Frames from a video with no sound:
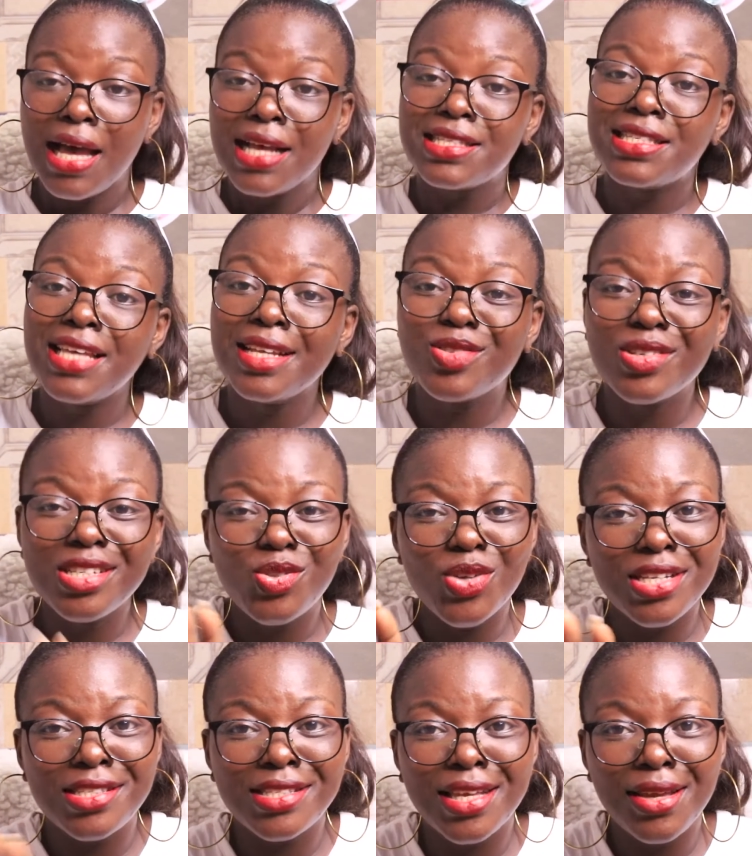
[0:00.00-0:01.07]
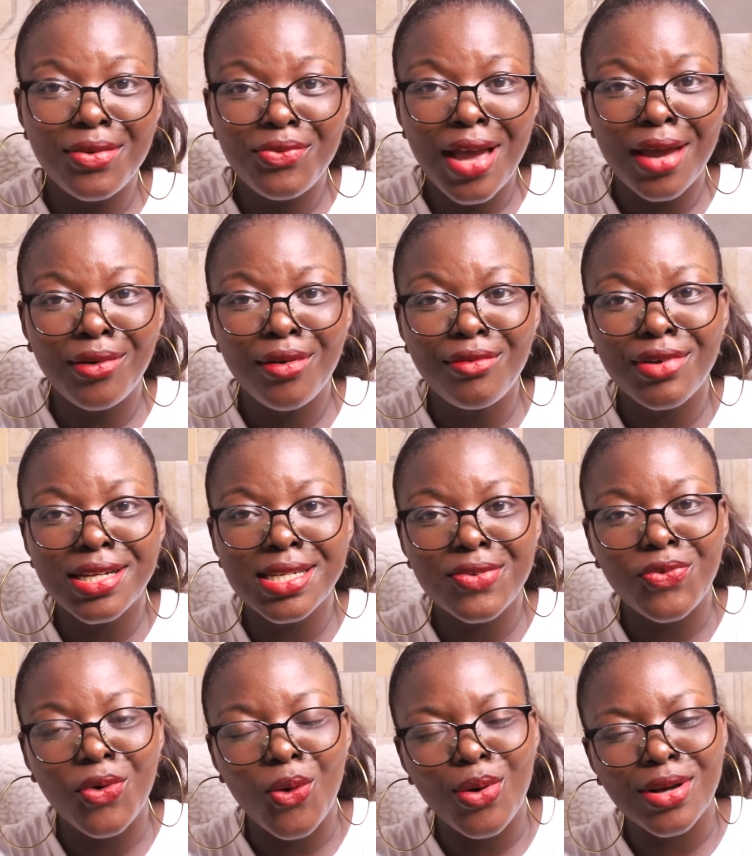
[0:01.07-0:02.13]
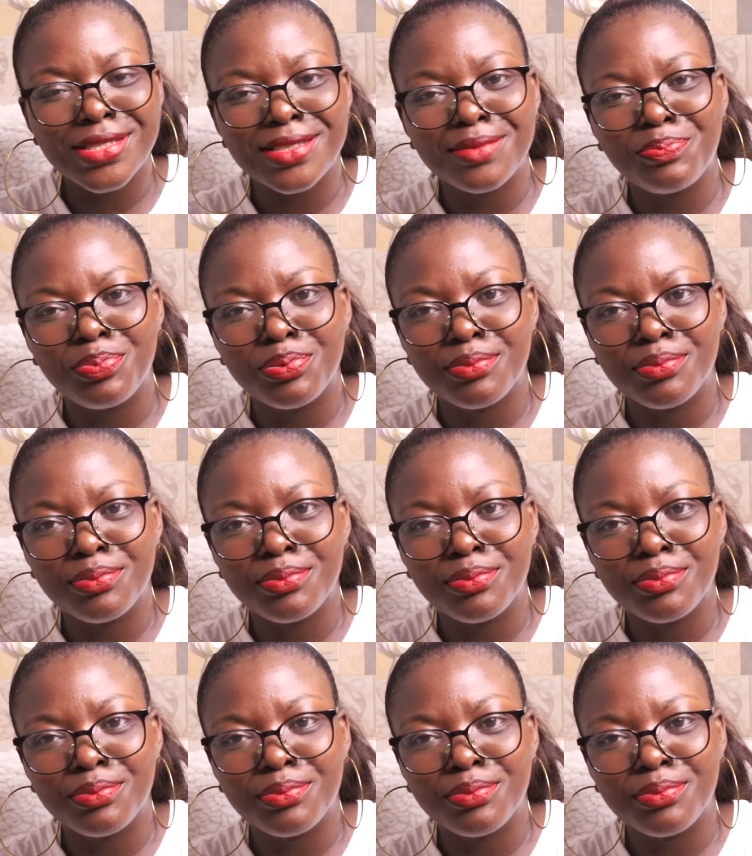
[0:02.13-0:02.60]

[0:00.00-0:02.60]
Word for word: see 2020 we are not ready for gossip